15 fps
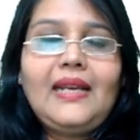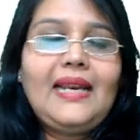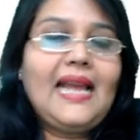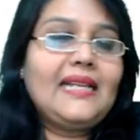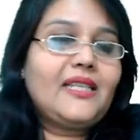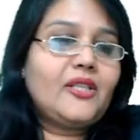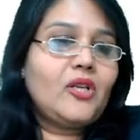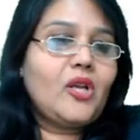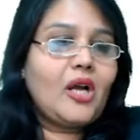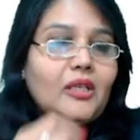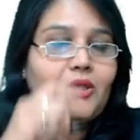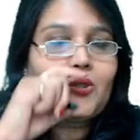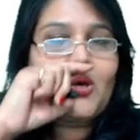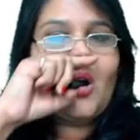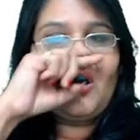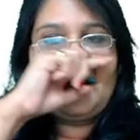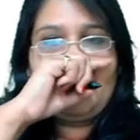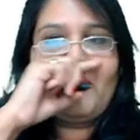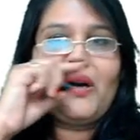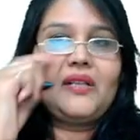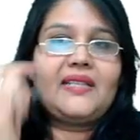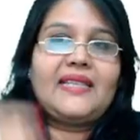Let's not talk
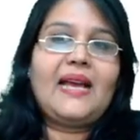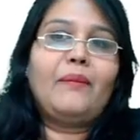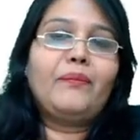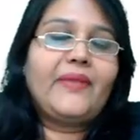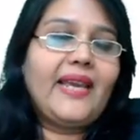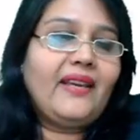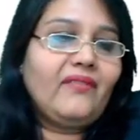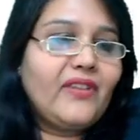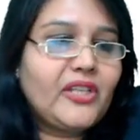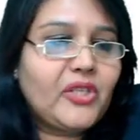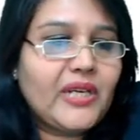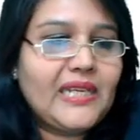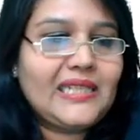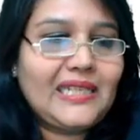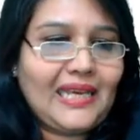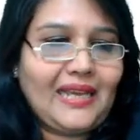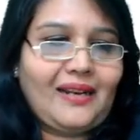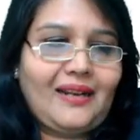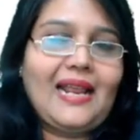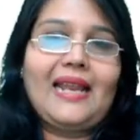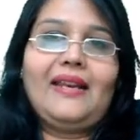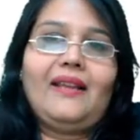about something which is
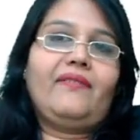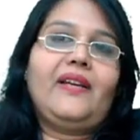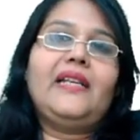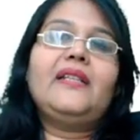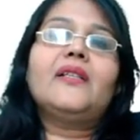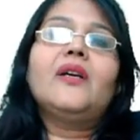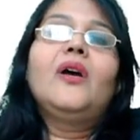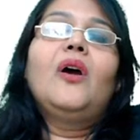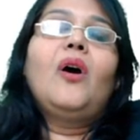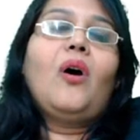irrelevant